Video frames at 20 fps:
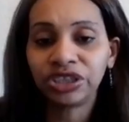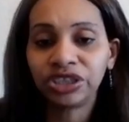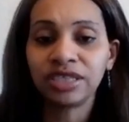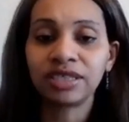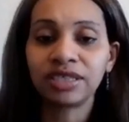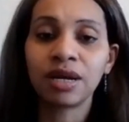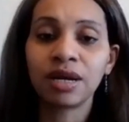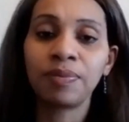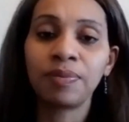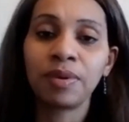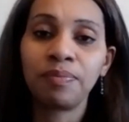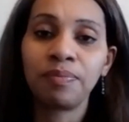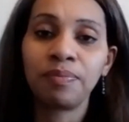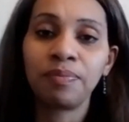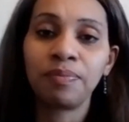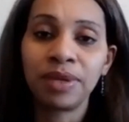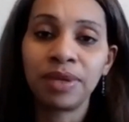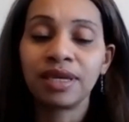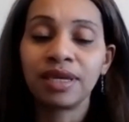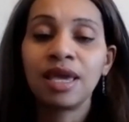it up a
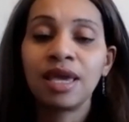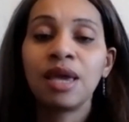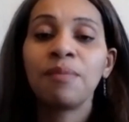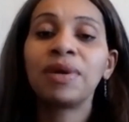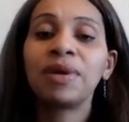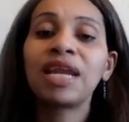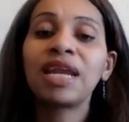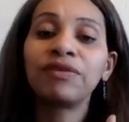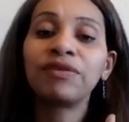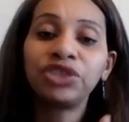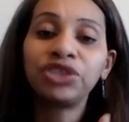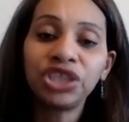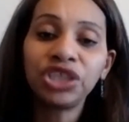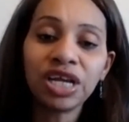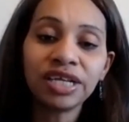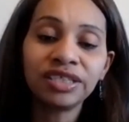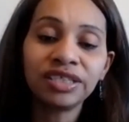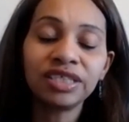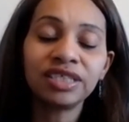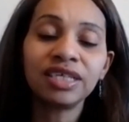bit. But I've
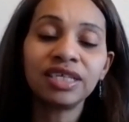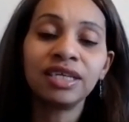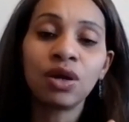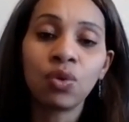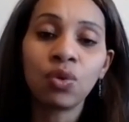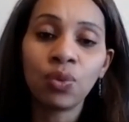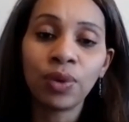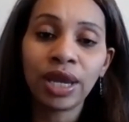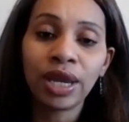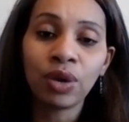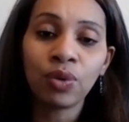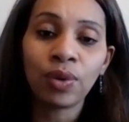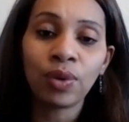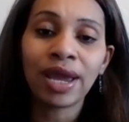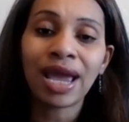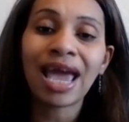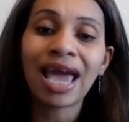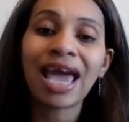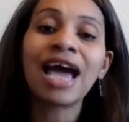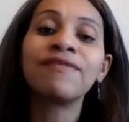changed it in a way where
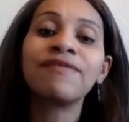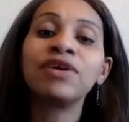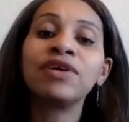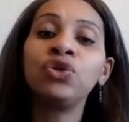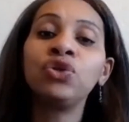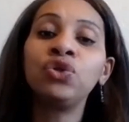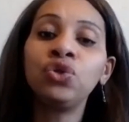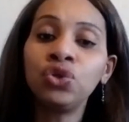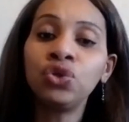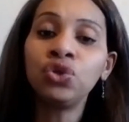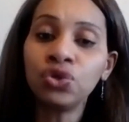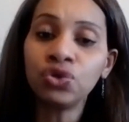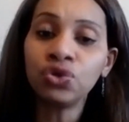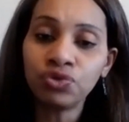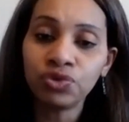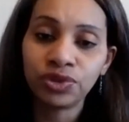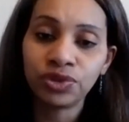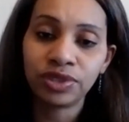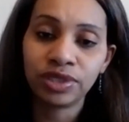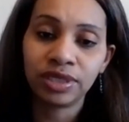I have a new
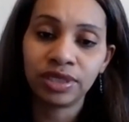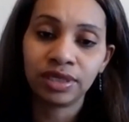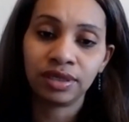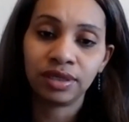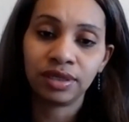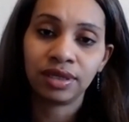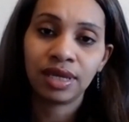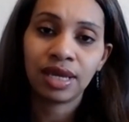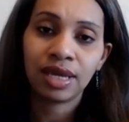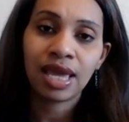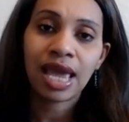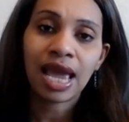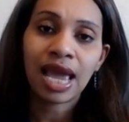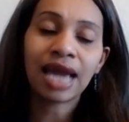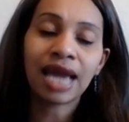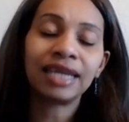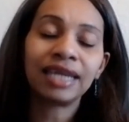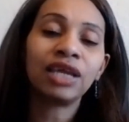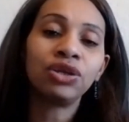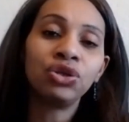routine.
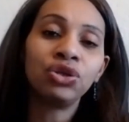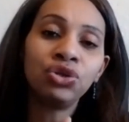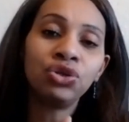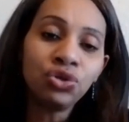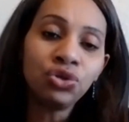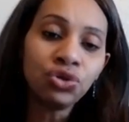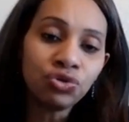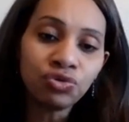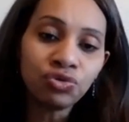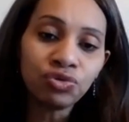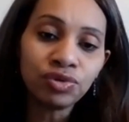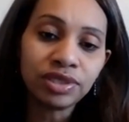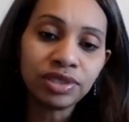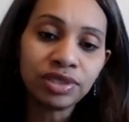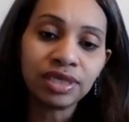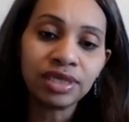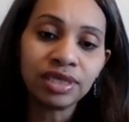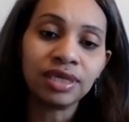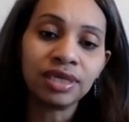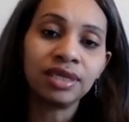And that new
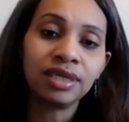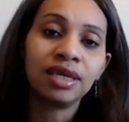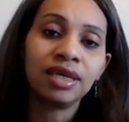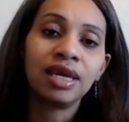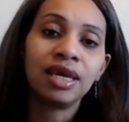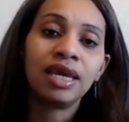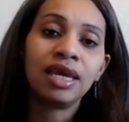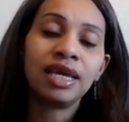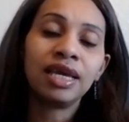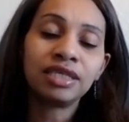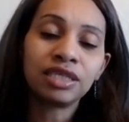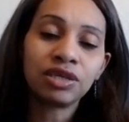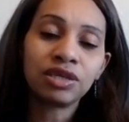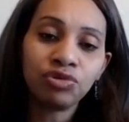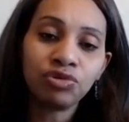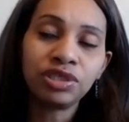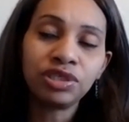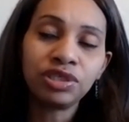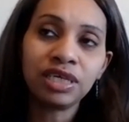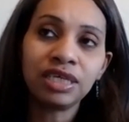routine is a
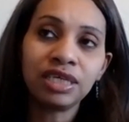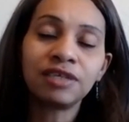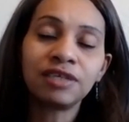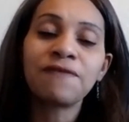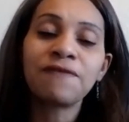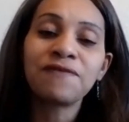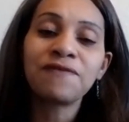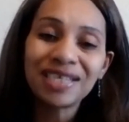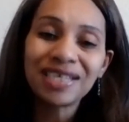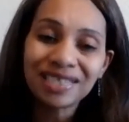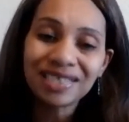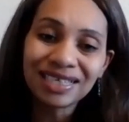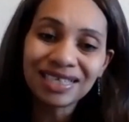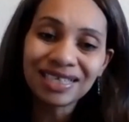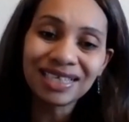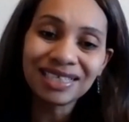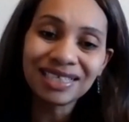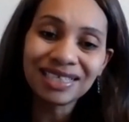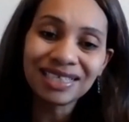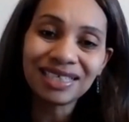routine to
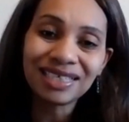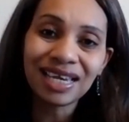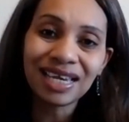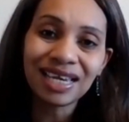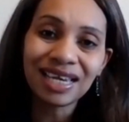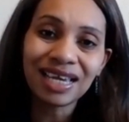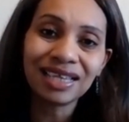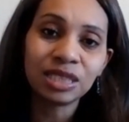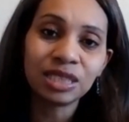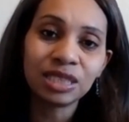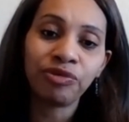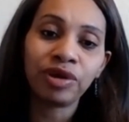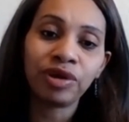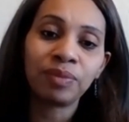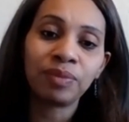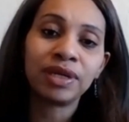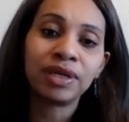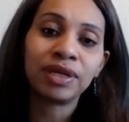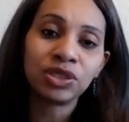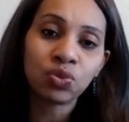facilitate this period,
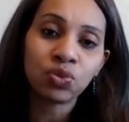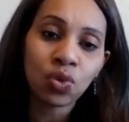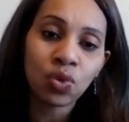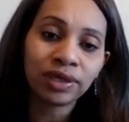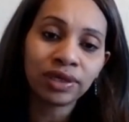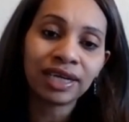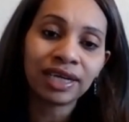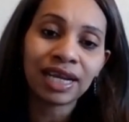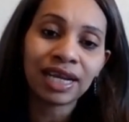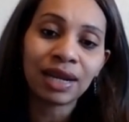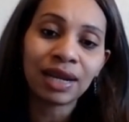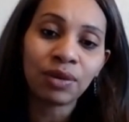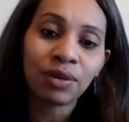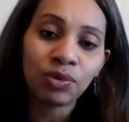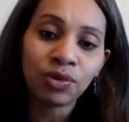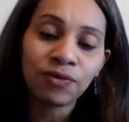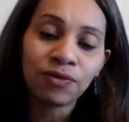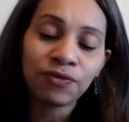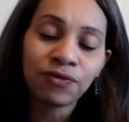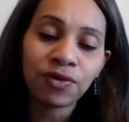but it's one that I will
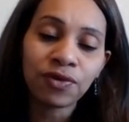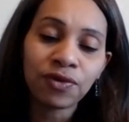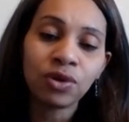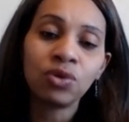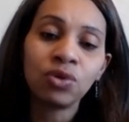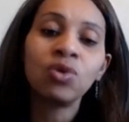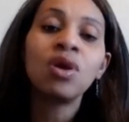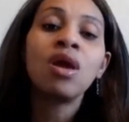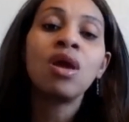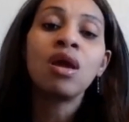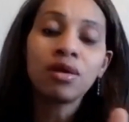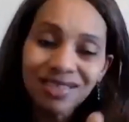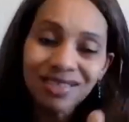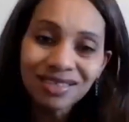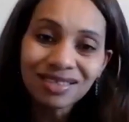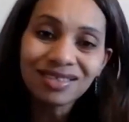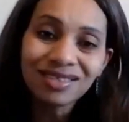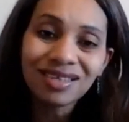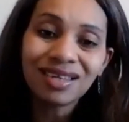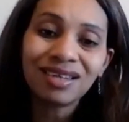follow
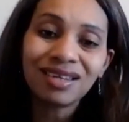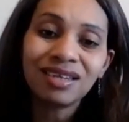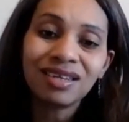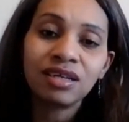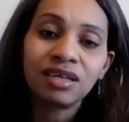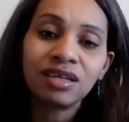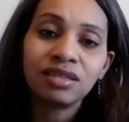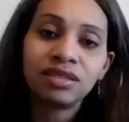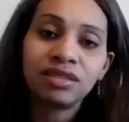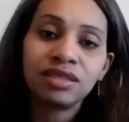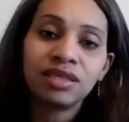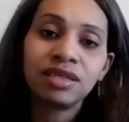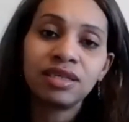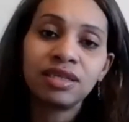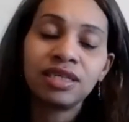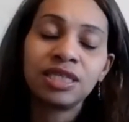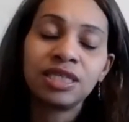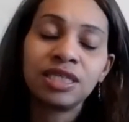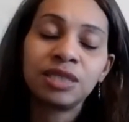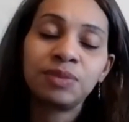consistently until this
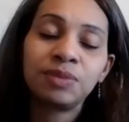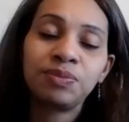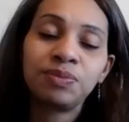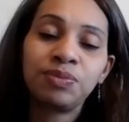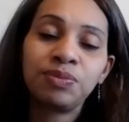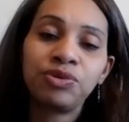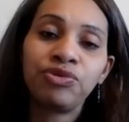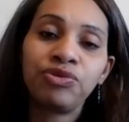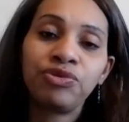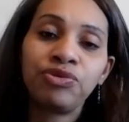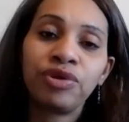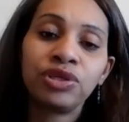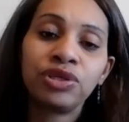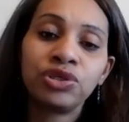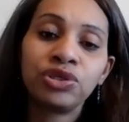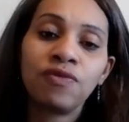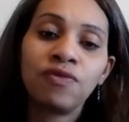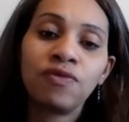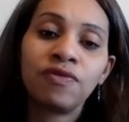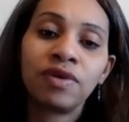period is over.
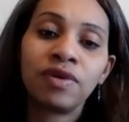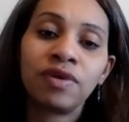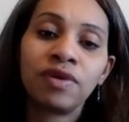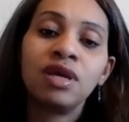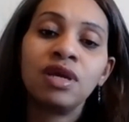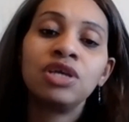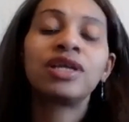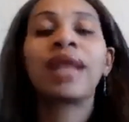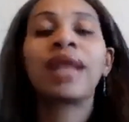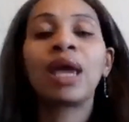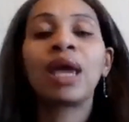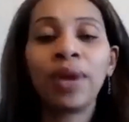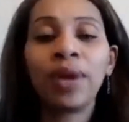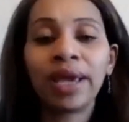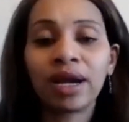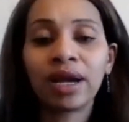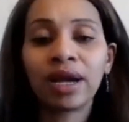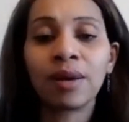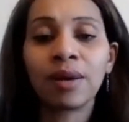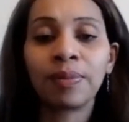So that when I
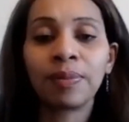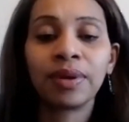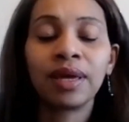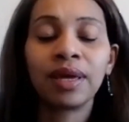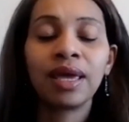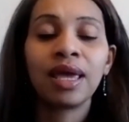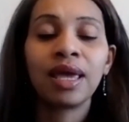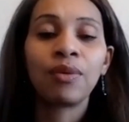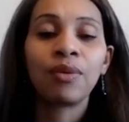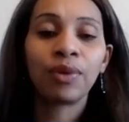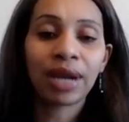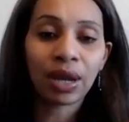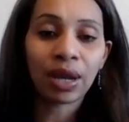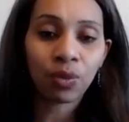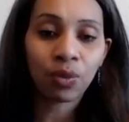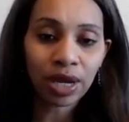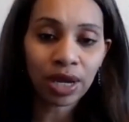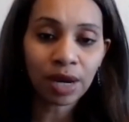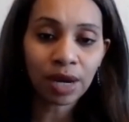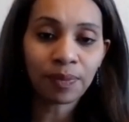wake up
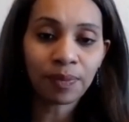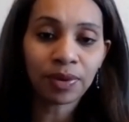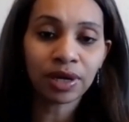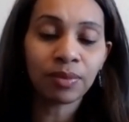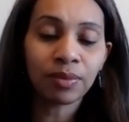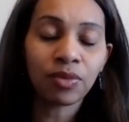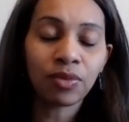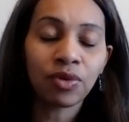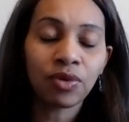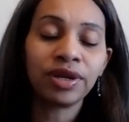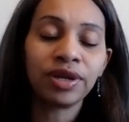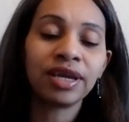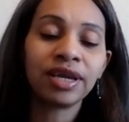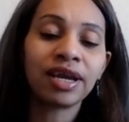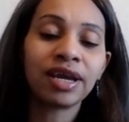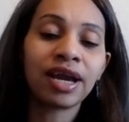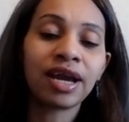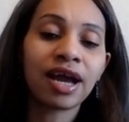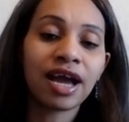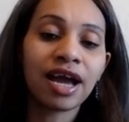on a morning, I
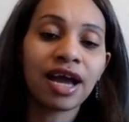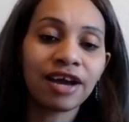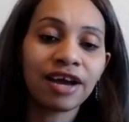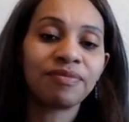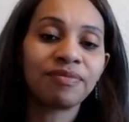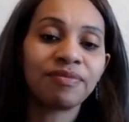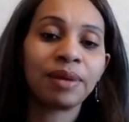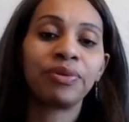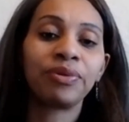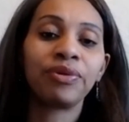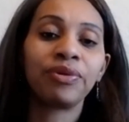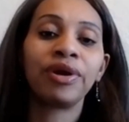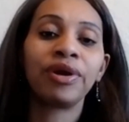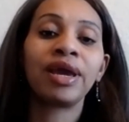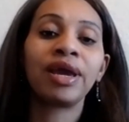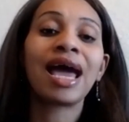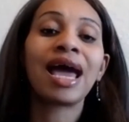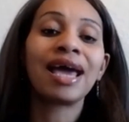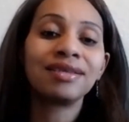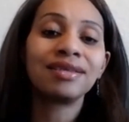have my prayer, I
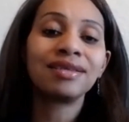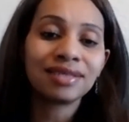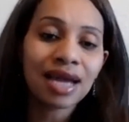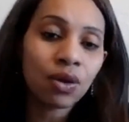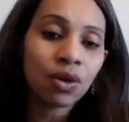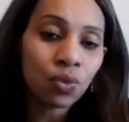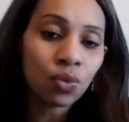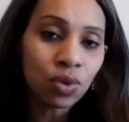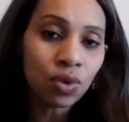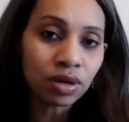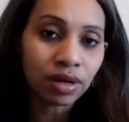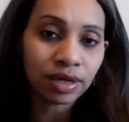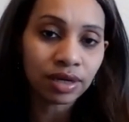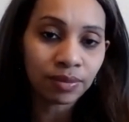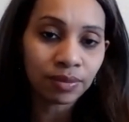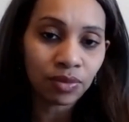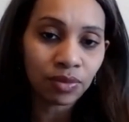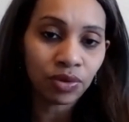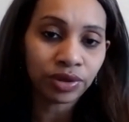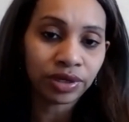start work on a
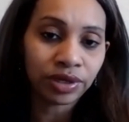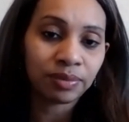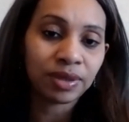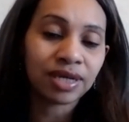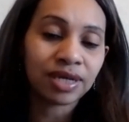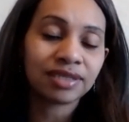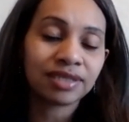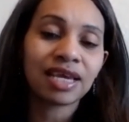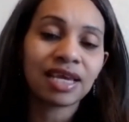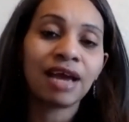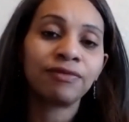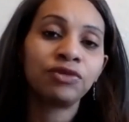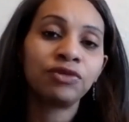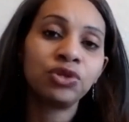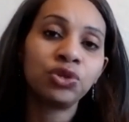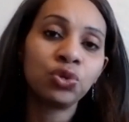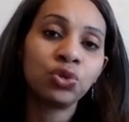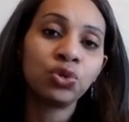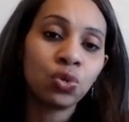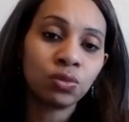morning because I have to
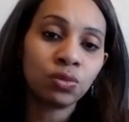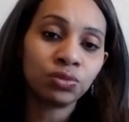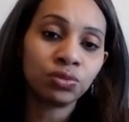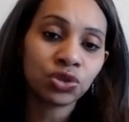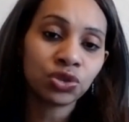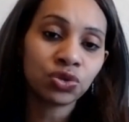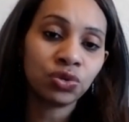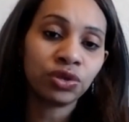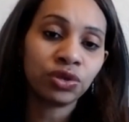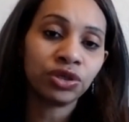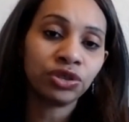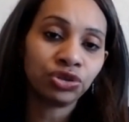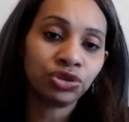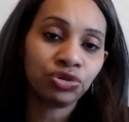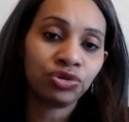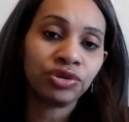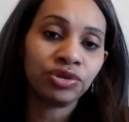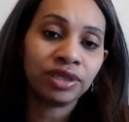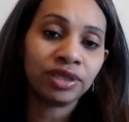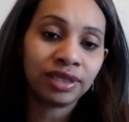do homeschooling
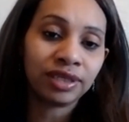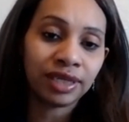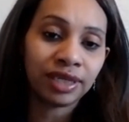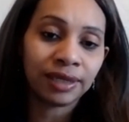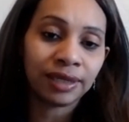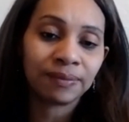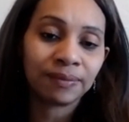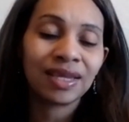during the day.